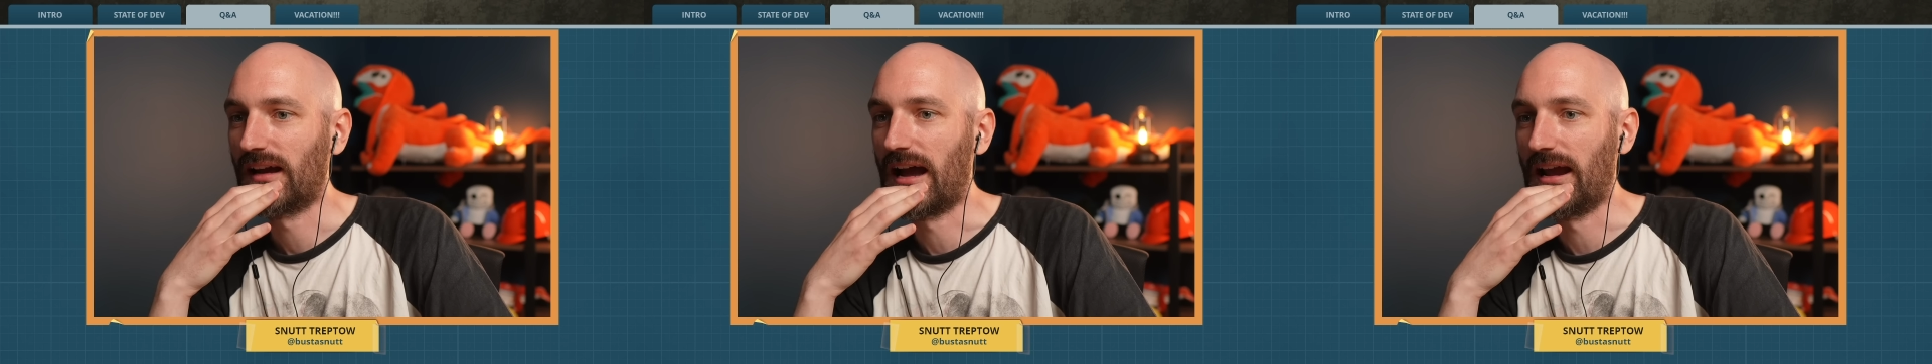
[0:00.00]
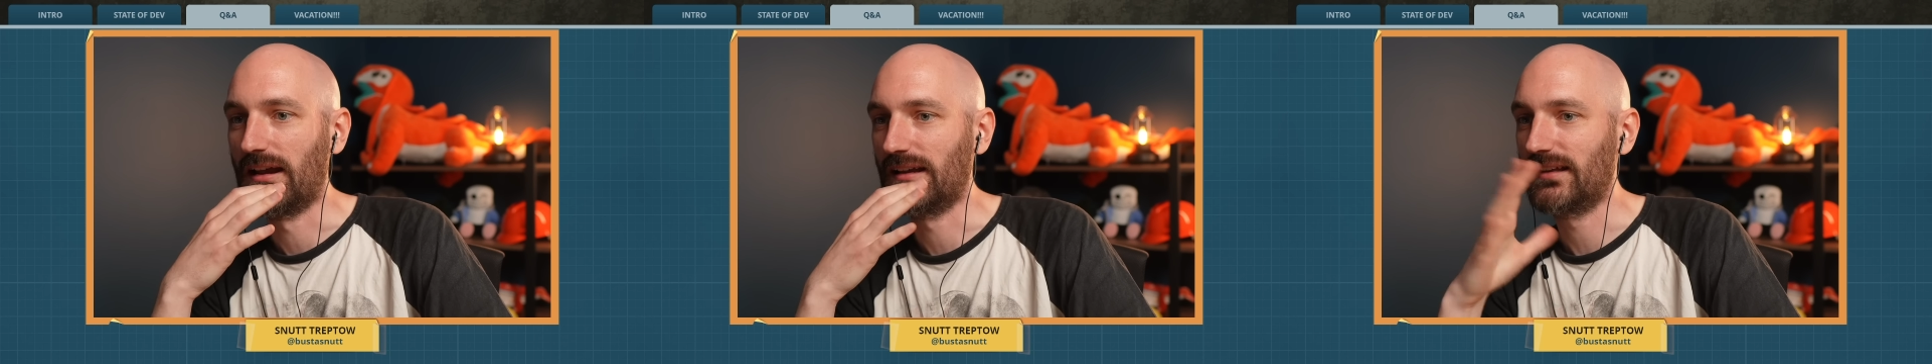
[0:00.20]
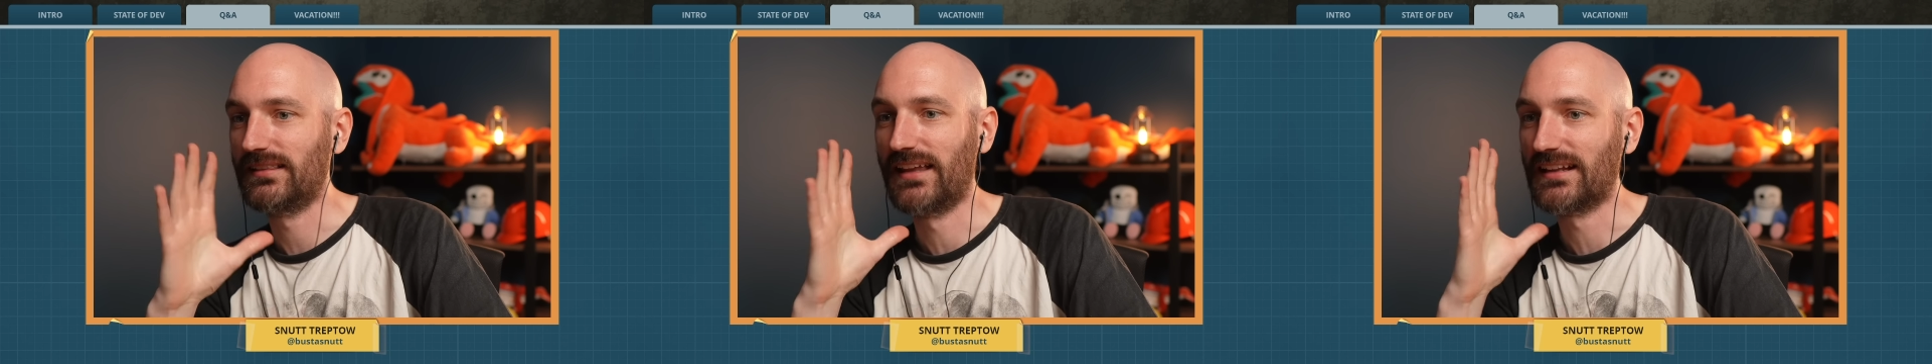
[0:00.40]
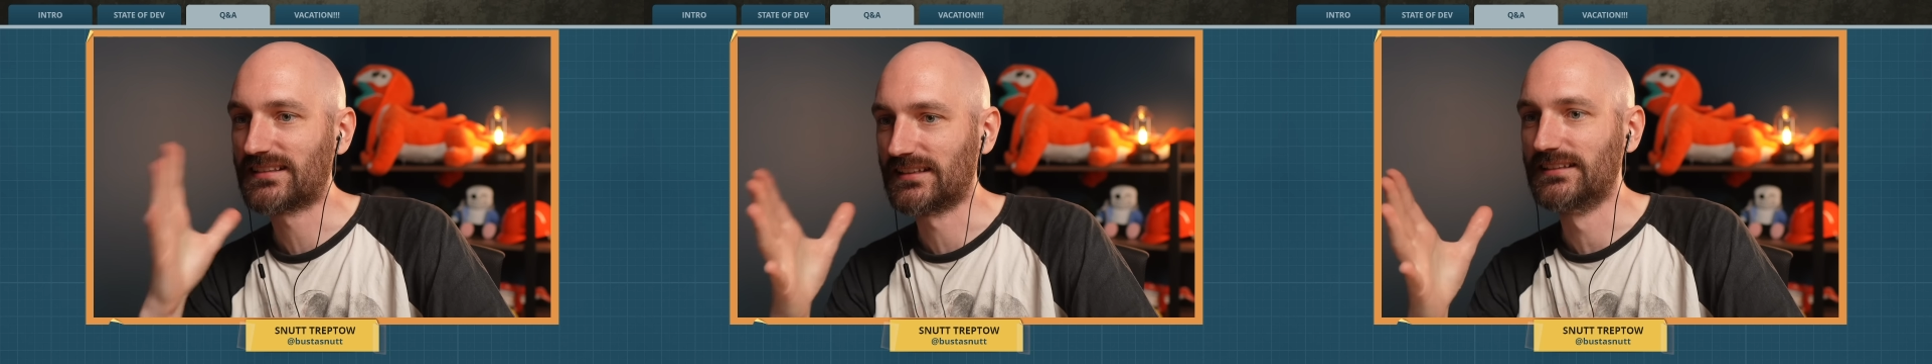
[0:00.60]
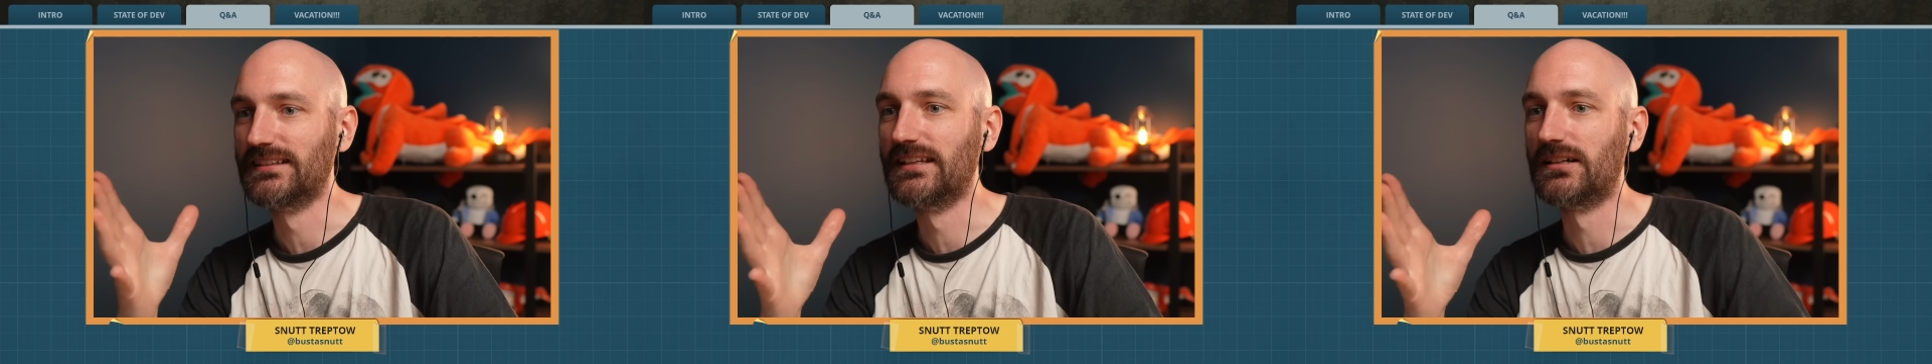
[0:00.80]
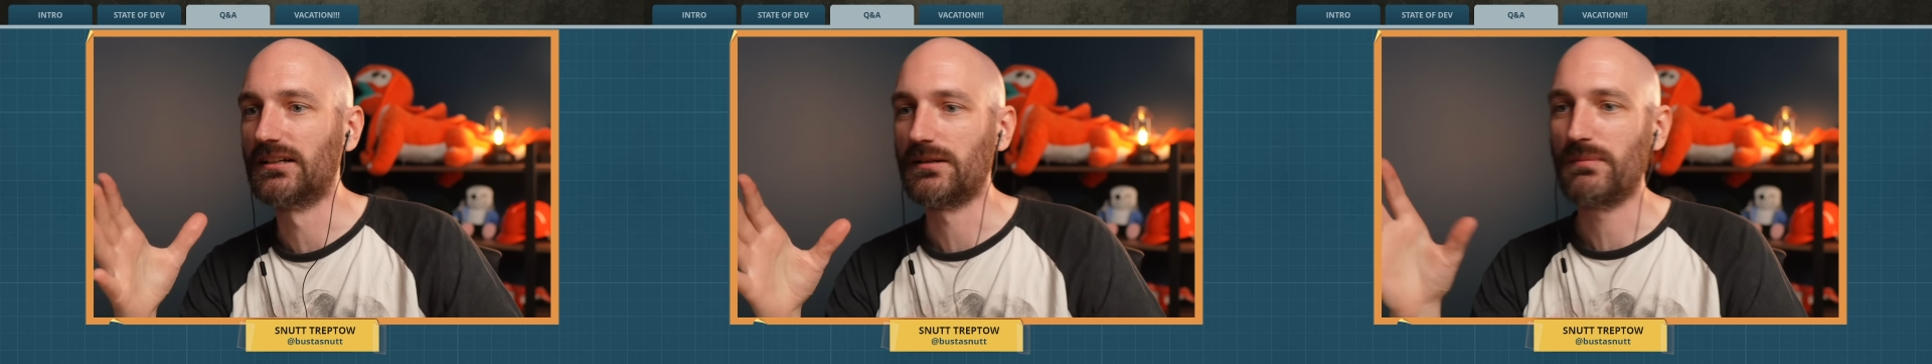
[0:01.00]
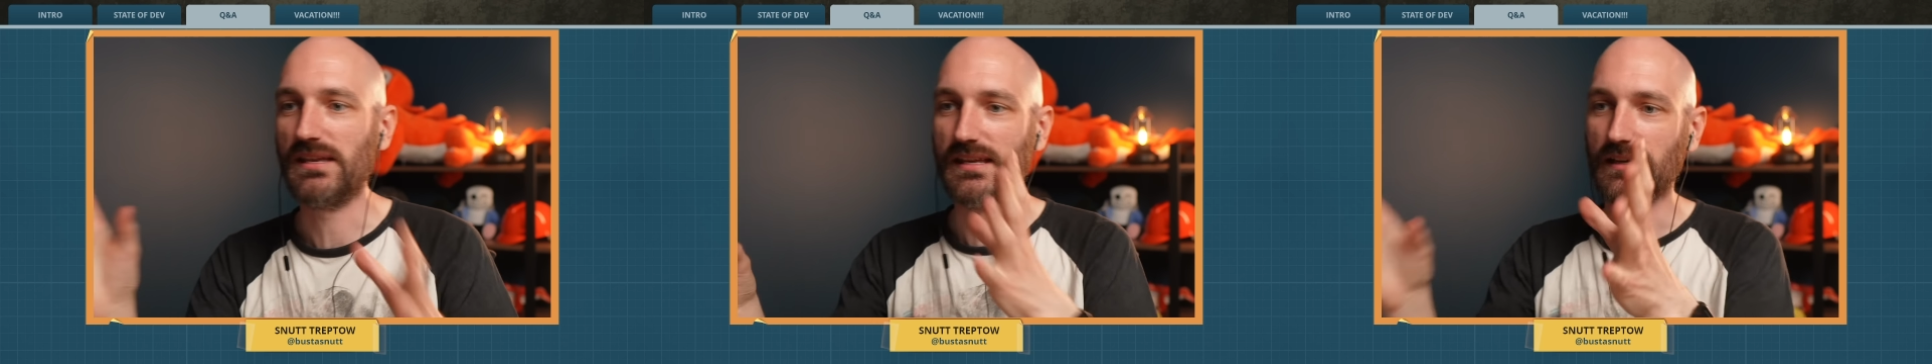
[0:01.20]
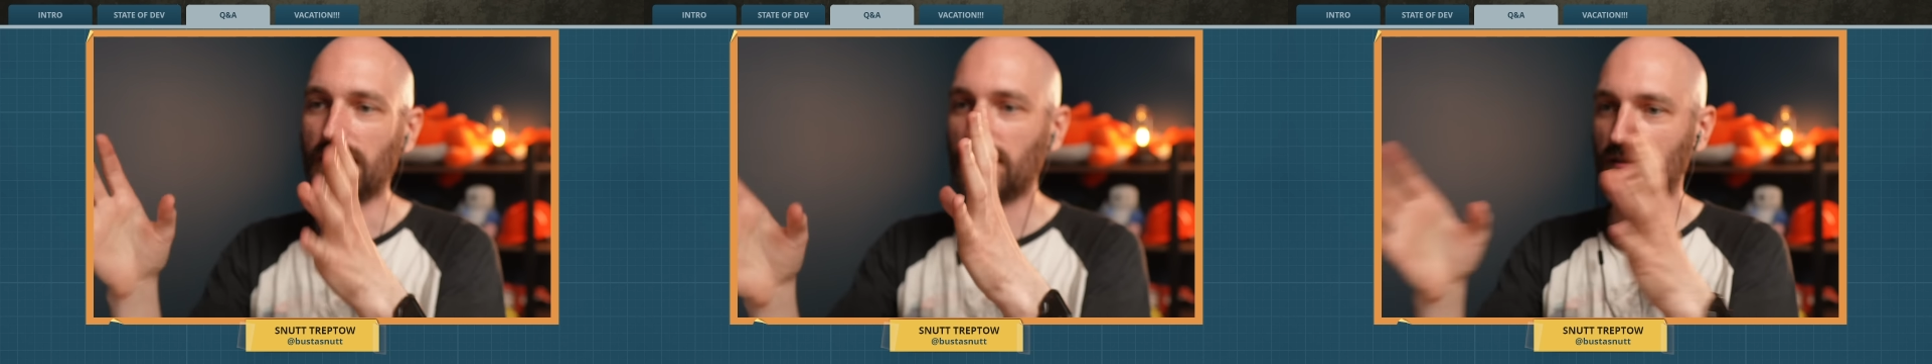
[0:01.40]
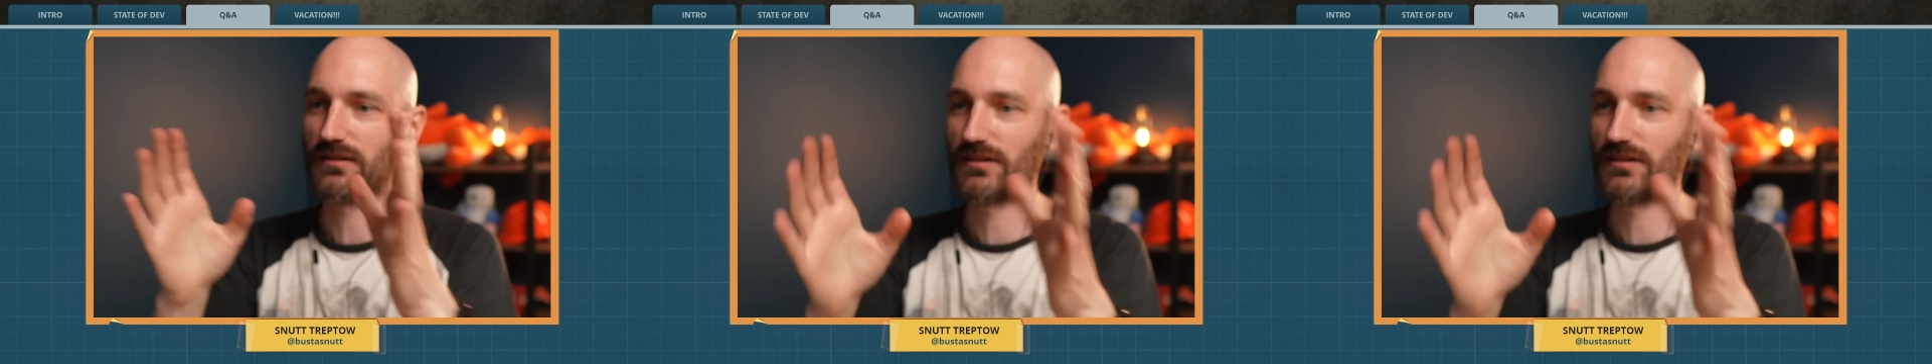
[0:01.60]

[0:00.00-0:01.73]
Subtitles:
That's literally me.